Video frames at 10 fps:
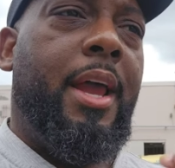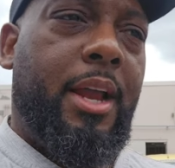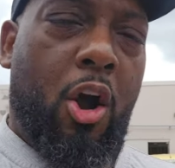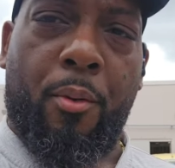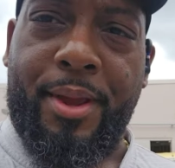
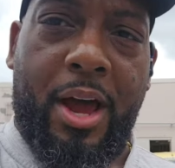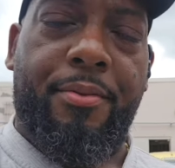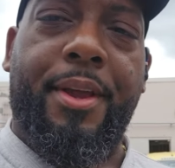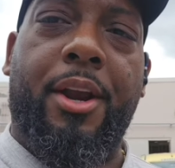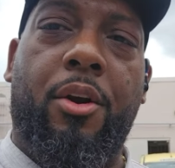called me out
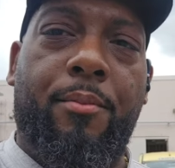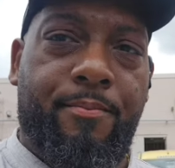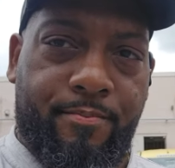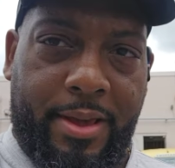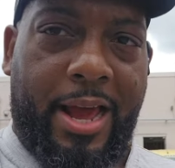there and
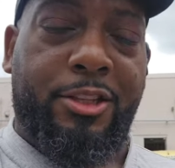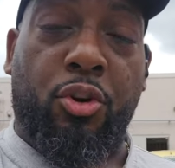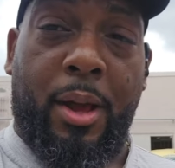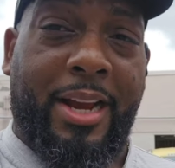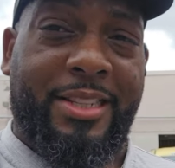I
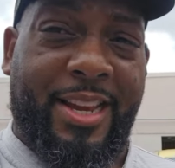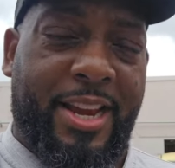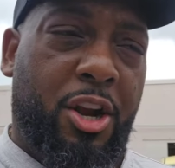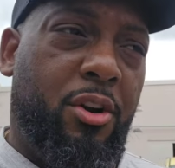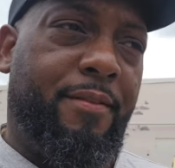told him I could take
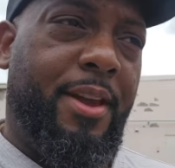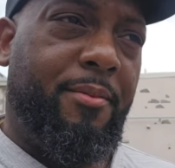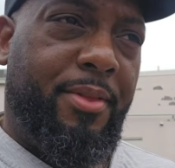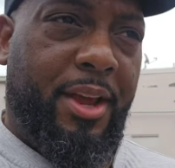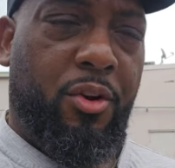care of it
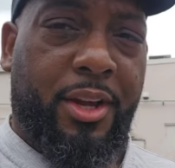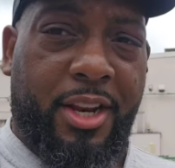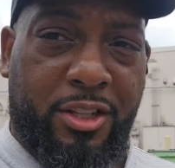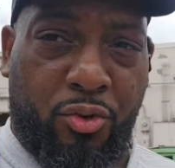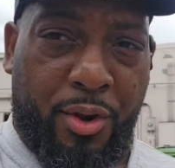and they're gonna get
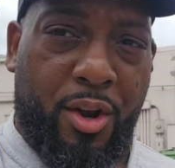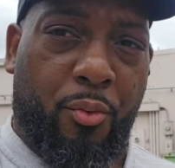a screen and